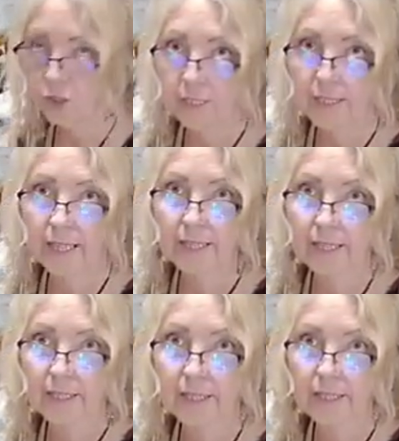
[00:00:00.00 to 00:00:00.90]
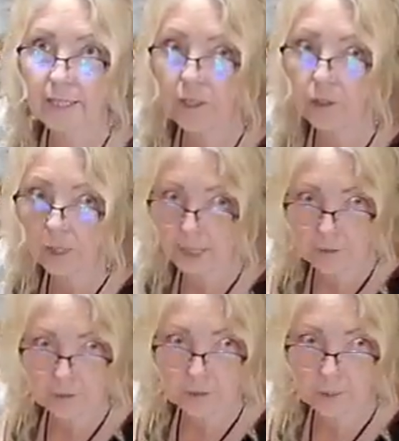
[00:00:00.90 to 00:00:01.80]
just set this, like on
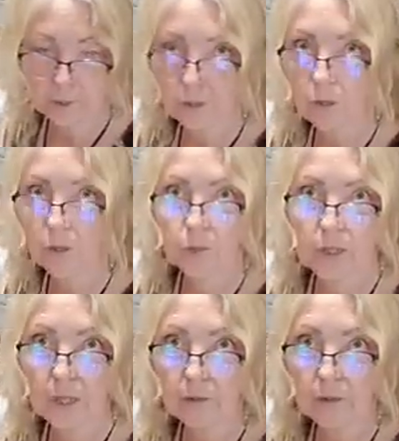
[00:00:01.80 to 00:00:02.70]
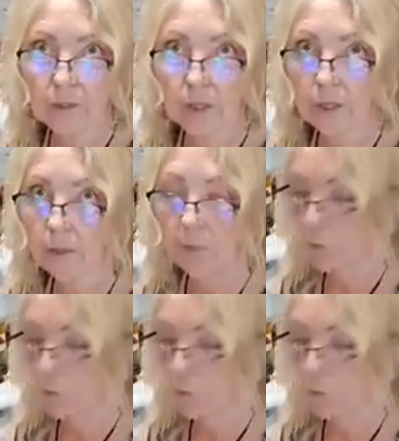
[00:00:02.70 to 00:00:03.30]
the top of the stove when the oven's on, and it'll be